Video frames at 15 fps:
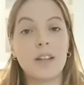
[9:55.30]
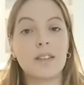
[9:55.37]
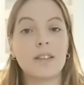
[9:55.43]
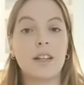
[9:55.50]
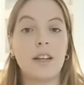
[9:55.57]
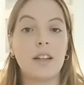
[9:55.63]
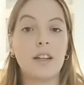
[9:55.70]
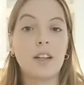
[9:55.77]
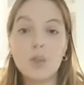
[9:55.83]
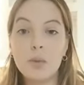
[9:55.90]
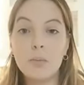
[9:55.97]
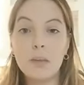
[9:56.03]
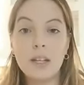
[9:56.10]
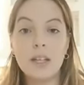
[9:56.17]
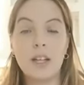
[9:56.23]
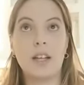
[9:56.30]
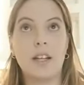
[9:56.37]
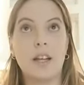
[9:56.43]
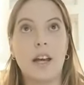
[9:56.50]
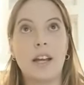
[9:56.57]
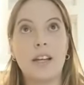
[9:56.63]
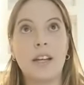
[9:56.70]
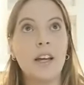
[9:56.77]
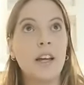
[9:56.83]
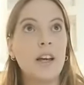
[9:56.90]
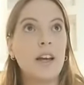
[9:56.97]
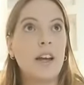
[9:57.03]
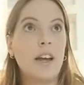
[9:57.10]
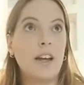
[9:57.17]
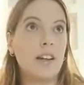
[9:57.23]
and humid and
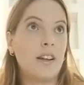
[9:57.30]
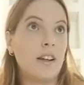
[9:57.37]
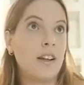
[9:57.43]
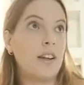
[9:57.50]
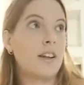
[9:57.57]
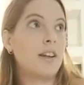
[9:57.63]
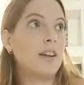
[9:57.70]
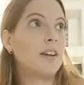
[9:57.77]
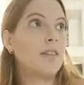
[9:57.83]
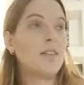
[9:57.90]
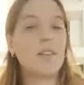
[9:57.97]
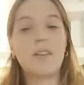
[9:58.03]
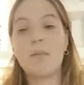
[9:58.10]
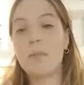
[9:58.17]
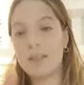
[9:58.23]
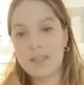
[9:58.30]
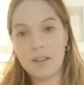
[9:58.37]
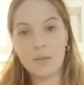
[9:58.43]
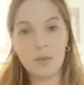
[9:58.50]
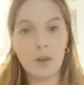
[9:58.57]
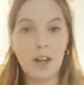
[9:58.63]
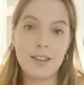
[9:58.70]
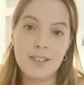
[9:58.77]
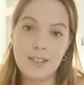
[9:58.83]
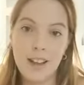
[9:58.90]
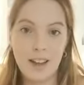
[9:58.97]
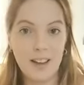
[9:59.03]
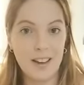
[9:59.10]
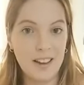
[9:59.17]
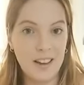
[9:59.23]
the best time to get
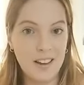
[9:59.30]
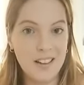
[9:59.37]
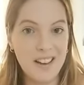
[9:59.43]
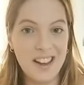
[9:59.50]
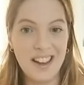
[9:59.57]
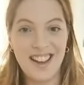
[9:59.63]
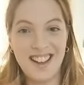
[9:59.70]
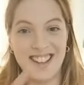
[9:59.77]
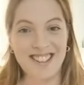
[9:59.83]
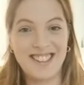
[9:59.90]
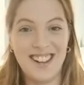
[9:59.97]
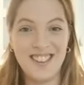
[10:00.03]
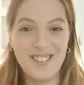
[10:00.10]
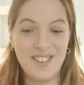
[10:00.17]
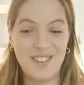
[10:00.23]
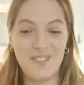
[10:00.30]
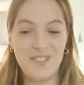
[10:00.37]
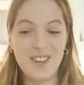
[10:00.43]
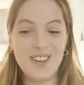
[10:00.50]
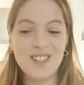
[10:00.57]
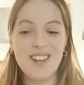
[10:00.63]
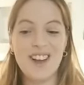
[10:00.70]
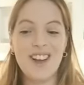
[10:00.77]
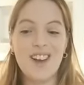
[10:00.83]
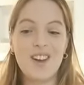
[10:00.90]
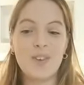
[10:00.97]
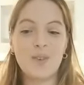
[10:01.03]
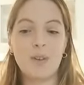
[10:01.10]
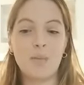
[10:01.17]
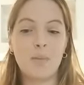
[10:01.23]
a tan on the beach
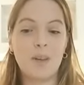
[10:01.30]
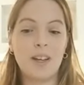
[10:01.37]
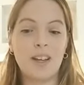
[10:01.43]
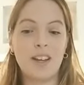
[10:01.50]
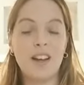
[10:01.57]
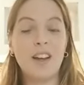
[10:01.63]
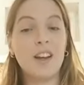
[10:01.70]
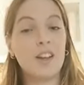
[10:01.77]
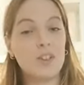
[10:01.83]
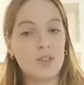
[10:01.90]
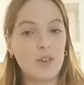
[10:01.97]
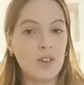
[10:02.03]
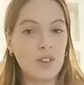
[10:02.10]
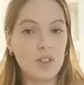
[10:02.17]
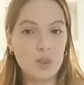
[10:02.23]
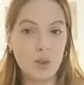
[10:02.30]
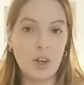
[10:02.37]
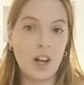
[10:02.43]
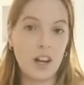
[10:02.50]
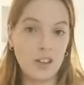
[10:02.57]
would be July